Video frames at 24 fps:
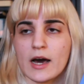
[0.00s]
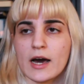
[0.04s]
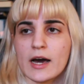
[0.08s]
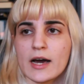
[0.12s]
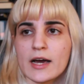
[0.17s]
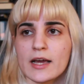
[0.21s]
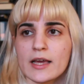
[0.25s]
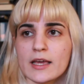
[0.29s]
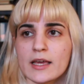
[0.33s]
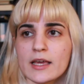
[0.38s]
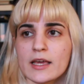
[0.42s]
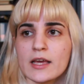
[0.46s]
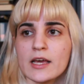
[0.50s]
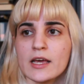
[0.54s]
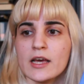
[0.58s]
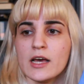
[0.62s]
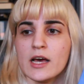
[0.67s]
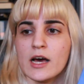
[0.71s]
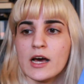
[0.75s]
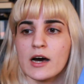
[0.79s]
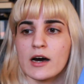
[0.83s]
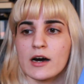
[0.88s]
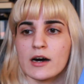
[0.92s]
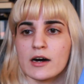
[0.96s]
I
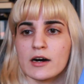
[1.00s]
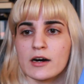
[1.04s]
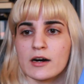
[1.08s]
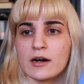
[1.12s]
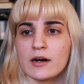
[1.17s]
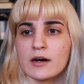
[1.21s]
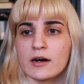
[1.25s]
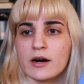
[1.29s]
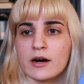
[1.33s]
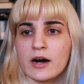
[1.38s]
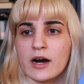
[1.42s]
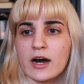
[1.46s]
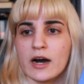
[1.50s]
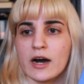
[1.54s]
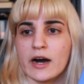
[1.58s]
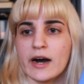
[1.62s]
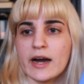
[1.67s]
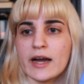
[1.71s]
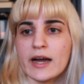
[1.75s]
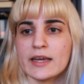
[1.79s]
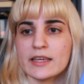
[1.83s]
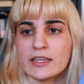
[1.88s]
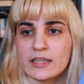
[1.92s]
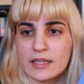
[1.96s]

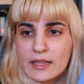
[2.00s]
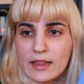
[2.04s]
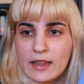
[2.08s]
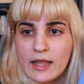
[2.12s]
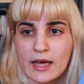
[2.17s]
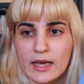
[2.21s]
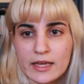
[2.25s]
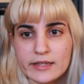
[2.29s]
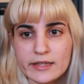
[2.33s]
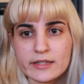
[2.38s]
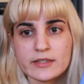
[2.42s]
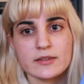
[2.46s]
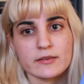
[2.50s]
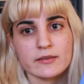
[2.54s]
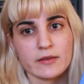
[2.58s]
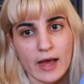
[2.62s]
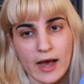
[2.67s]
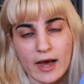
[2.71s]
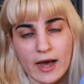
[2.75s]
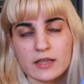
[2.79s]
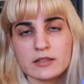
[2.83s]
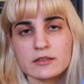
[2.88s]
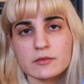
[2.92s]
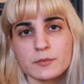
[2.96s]
liked
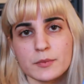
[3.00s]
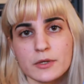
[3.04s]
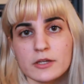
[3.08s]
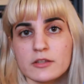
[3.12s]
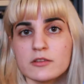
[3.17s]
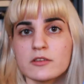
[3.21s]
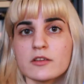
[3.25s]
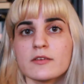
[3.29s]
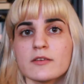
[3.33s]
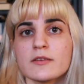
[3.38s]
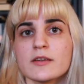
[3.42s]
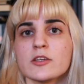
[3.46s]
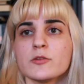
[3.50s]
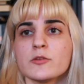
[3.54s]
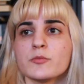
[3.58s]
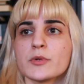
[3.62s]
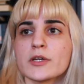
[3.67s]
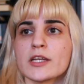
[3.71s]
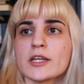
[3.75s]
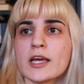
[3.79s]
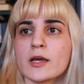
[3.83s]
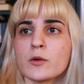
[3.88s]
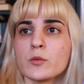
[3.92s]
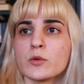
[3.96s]
aspects of it,
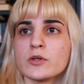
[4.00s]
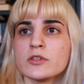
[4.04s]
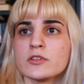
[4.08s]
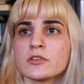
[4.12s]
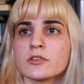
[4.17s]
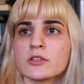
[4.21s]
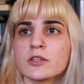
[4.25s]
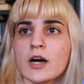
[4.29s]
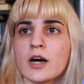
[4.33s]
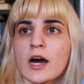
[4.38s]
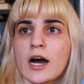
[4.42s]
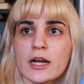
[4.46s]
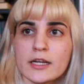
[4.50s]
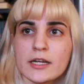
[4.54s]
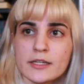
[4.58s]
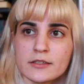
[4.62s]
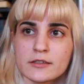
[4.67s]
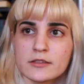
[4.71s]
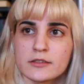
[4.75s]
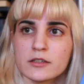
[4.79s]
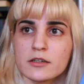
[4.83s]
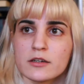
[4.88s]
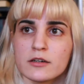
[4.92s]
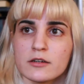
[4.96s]
but I was
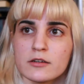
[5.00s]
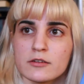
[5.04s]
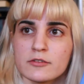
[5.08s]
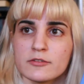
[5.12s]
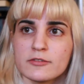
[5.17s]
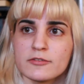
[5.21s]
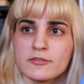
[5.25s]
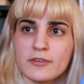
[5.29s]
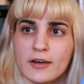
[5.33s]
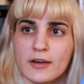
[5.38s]
kind of